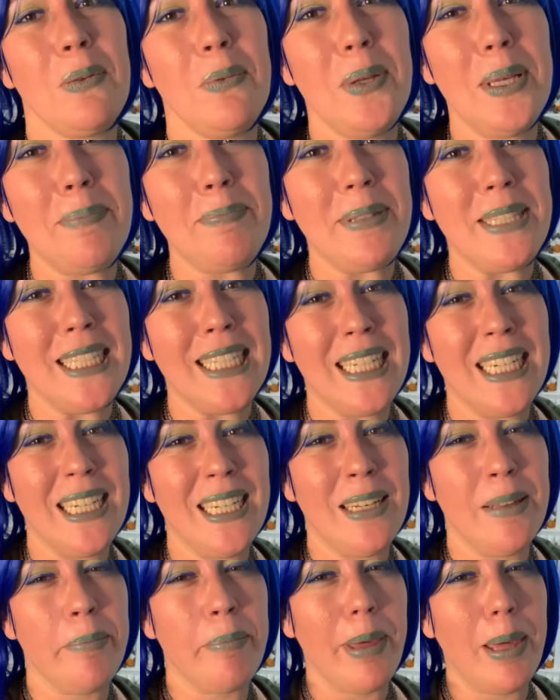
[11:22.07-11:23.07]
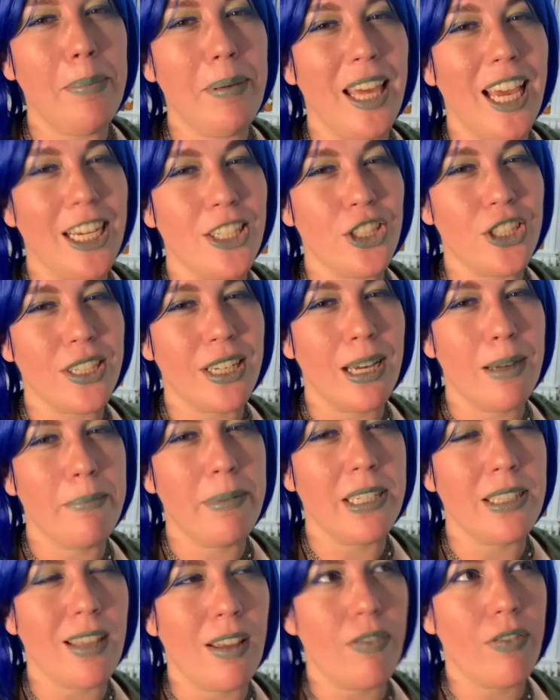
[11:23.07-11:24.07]
Oops. Maybe I should cut
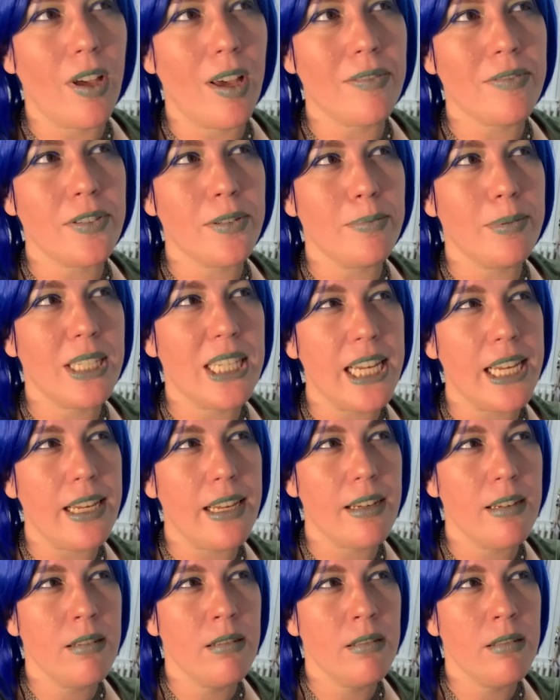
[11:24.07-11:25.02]
myself off from tea.